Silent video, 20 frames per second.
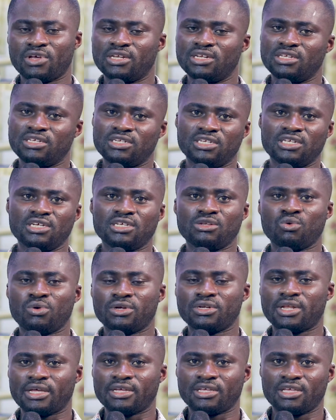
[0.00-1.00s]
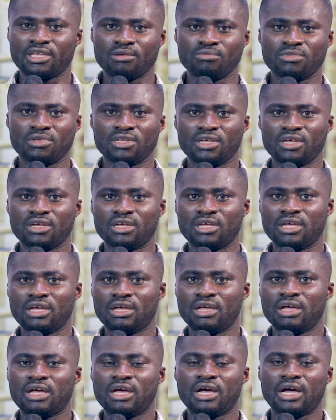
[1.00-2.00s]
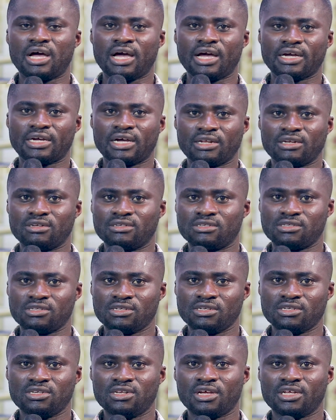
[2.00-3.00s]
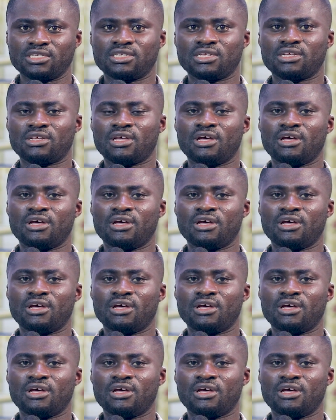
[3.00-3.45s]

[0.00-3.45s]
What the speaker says: And indeed, when I came here, I can see that